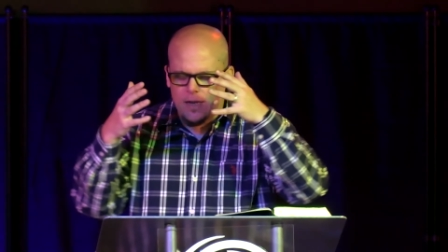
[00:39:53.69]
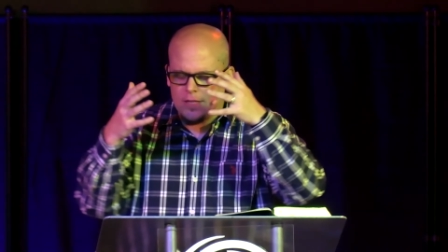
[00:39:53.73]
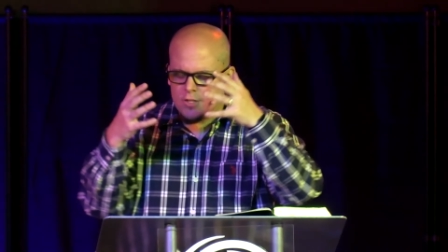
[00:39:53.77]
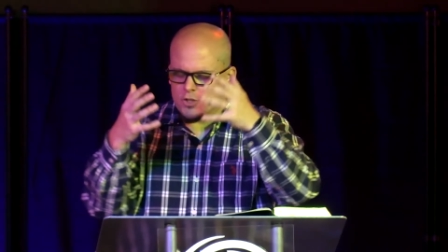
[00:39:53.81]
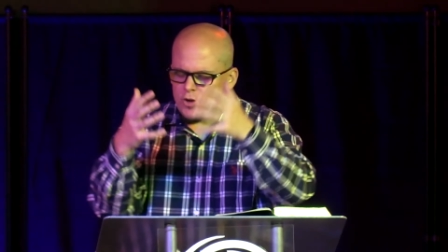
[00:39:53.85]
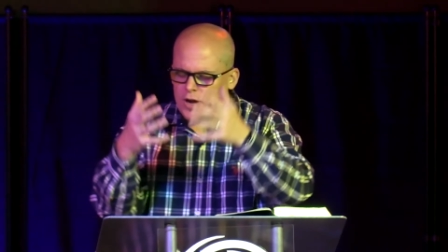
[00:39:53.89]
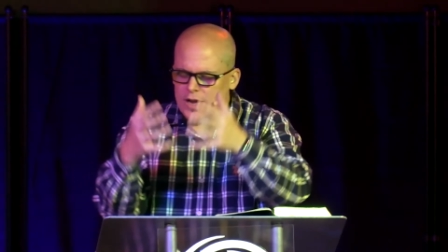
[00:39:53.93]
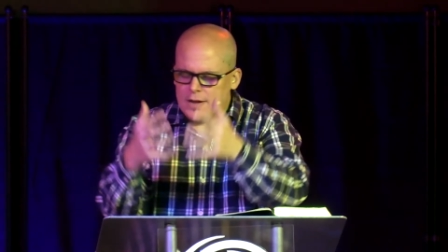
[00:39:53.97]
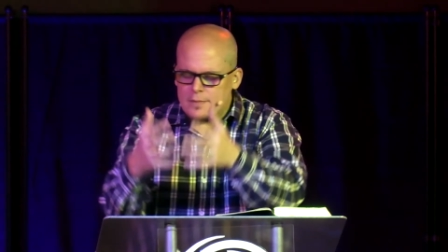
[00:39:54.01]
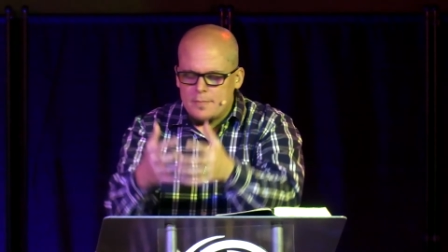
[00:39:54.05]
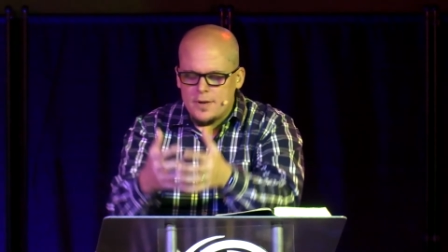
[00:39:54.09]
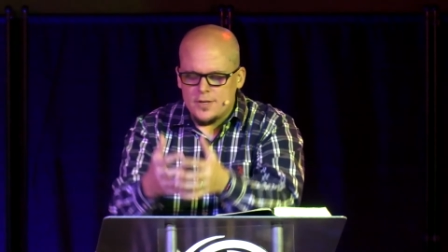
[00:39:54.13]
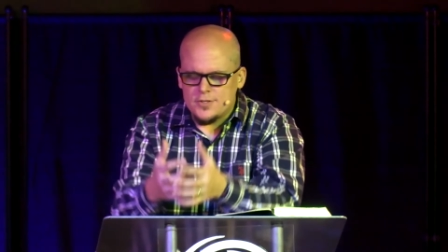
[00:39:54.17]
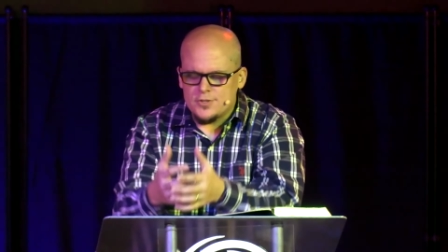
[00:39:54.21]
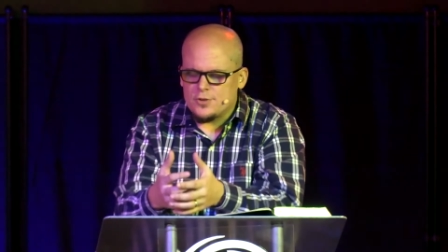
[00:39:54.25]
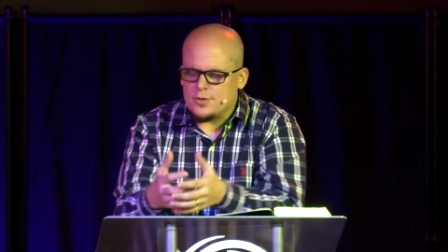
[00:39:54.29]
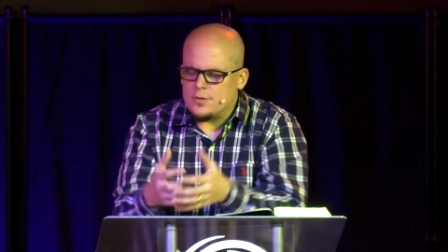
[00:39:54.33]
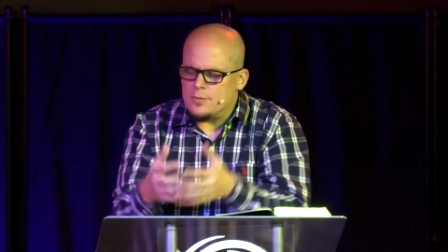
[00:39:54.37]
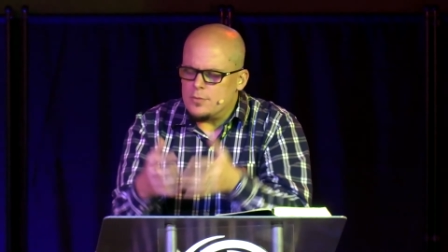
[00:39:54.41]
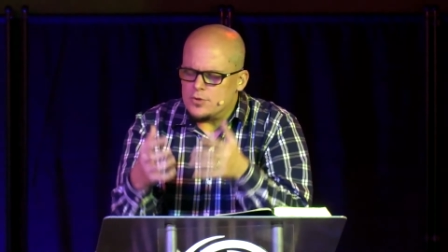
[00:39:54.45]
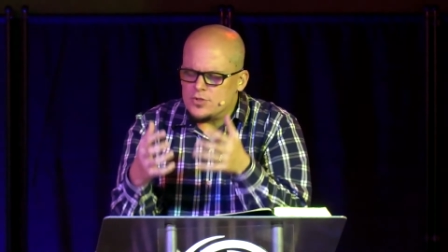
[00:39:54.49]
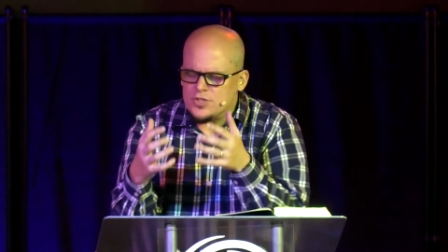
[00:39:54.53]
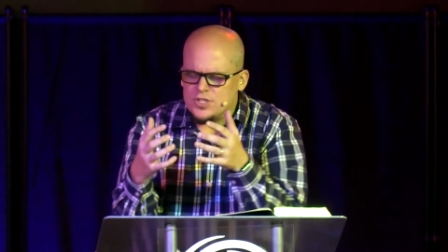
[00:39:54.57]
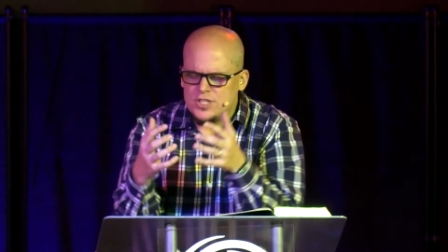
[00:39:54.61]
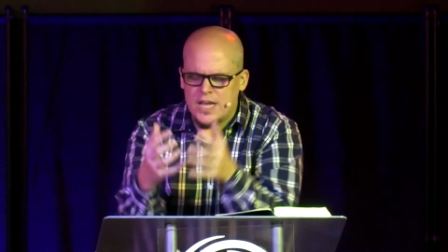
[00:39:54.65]
try to muster the
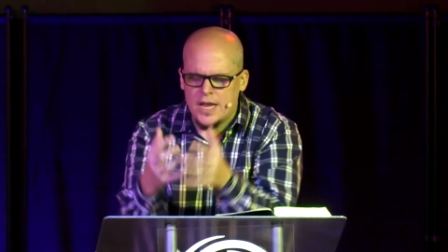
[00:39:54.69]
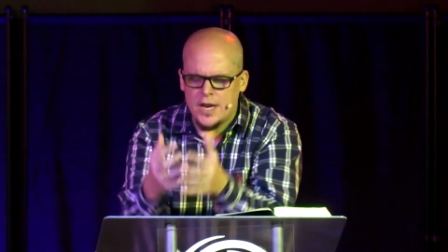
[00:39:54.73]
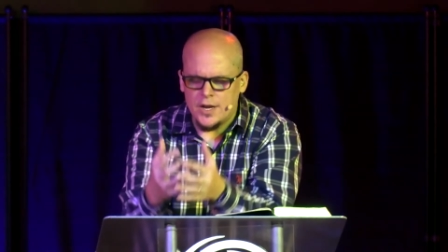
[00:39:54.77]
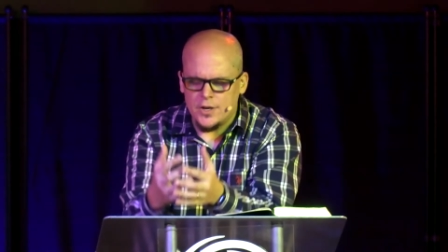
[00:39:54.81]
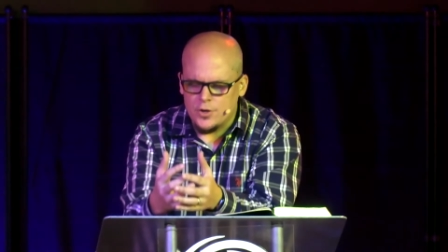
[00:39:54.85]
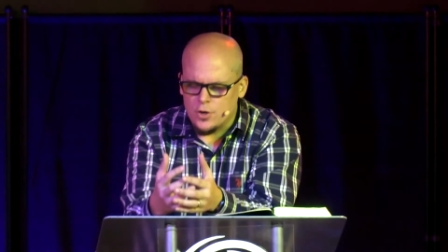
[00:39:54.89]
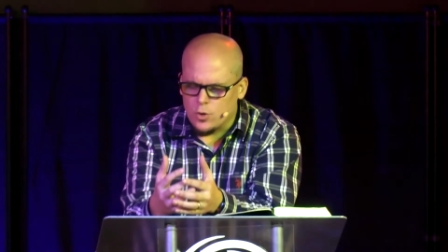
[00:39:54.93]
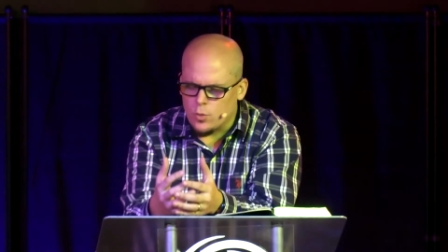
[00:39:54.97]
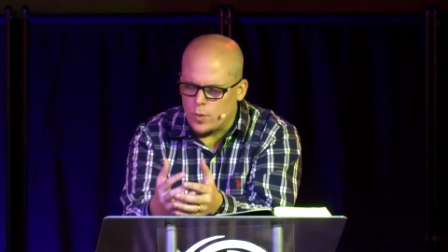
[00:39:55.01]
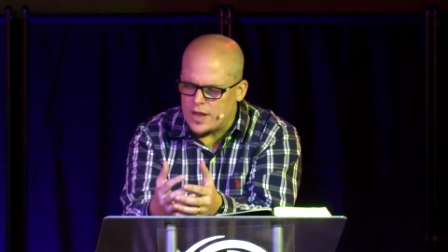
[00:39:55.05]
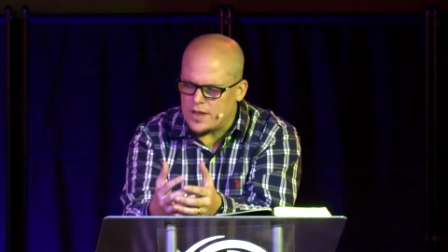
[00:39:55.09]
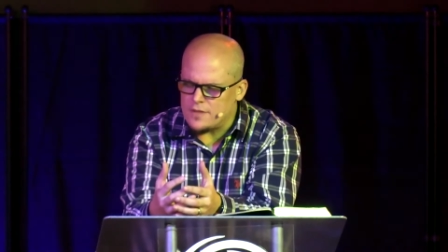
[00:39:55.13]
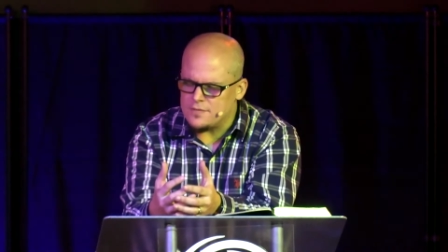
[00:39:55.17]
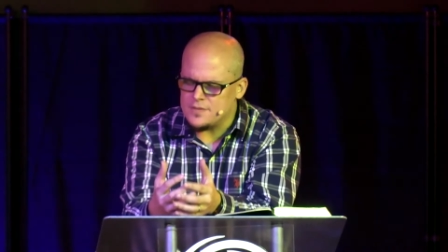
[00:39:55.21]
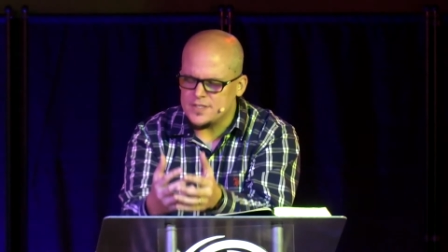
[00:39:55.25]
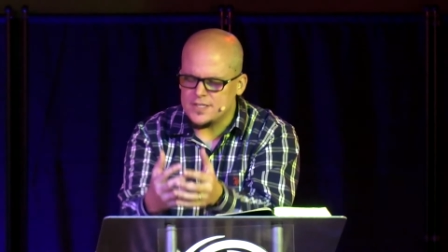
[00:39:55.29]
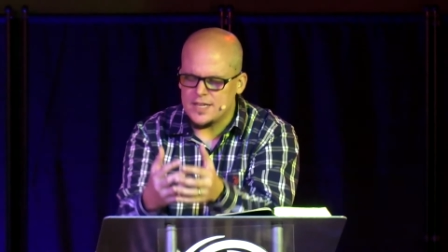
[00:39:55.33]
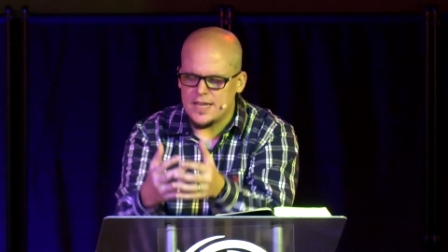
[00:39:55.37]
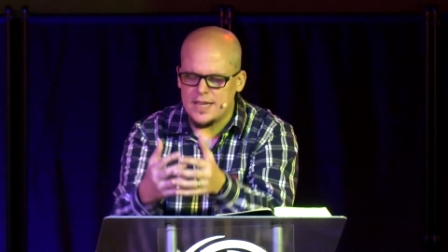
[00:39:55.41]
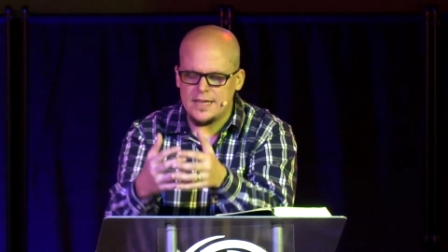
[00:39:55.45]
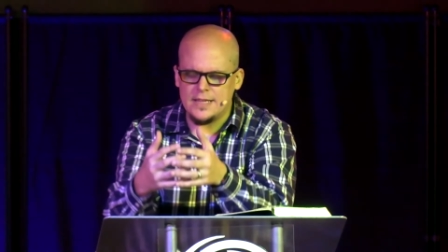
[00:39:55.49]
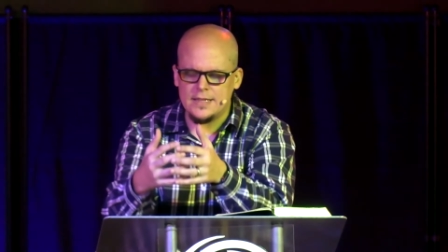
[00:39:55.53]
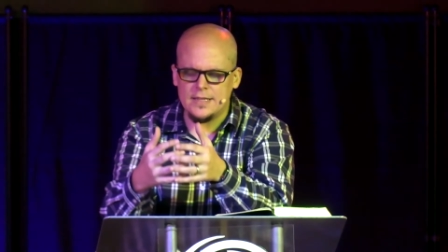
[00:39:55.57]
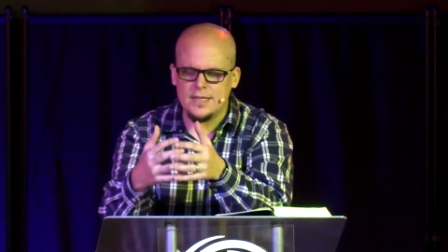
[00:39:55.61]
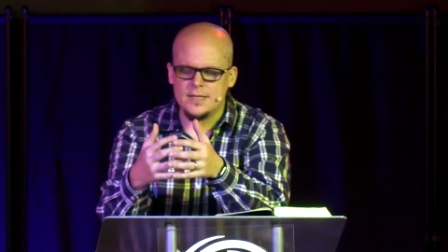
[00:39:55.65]
most tender way of
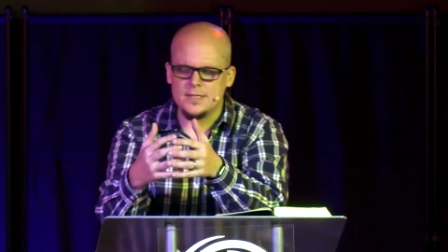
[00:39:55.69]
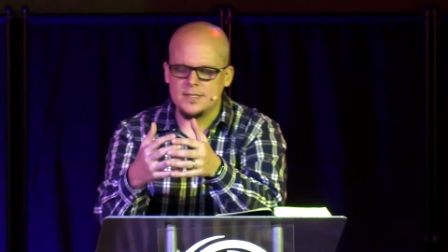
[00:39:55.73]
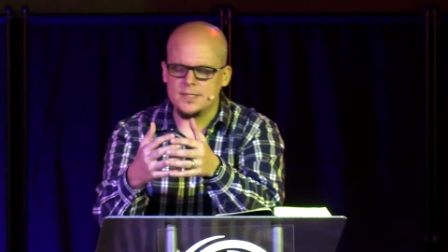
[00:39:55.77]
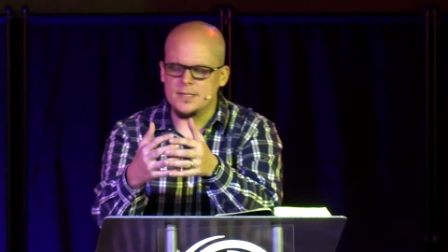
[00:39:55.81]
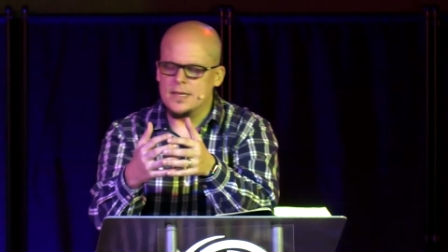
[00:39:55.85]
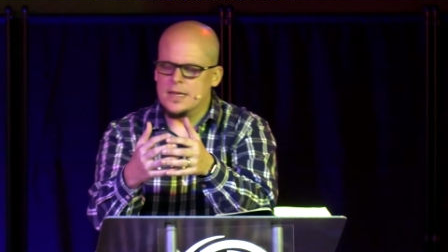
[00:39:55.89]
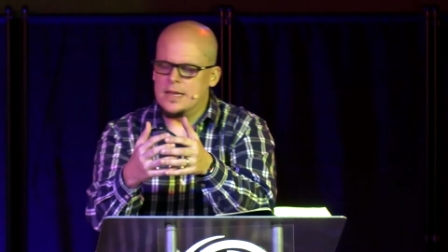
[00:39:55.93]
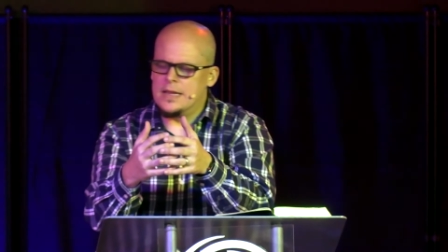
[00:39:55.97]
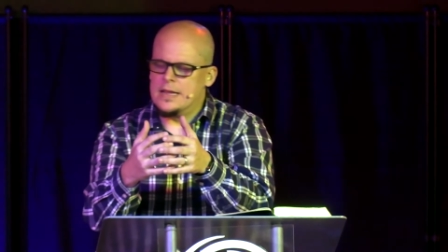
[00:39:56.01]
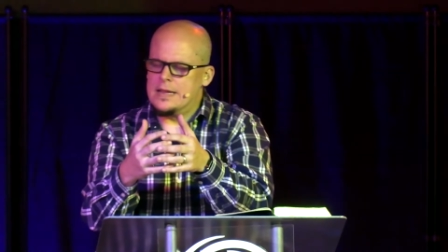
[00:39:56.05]
saying this.